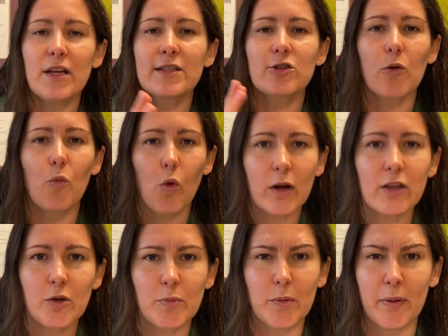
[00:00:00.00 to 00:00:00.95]
So I want
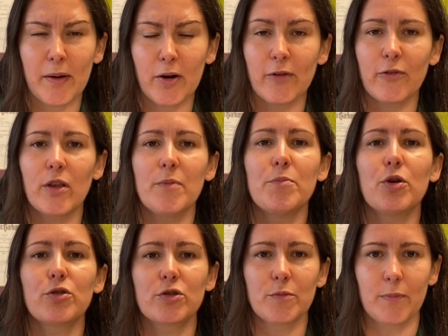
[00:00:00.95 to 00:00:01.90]
you to prepare for the
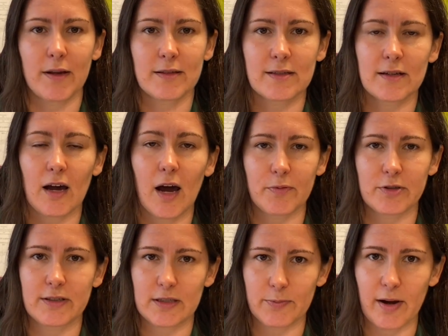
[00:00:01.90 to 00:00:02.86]
most robust
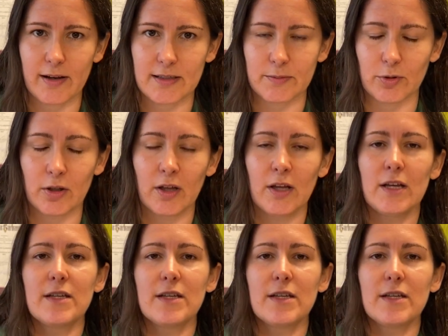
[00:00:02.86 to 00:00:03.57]
options possible.